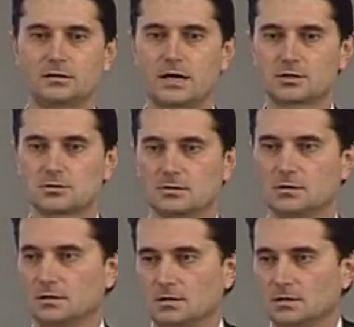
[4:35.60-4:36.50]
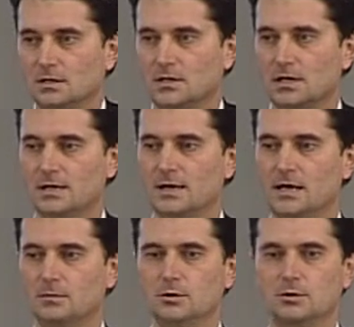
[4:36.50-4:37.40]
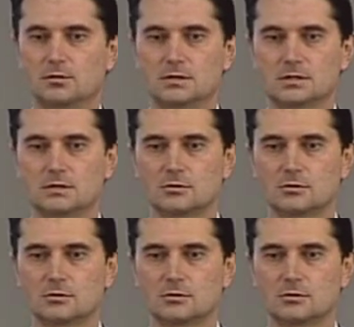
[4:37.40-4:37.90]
has been right in saying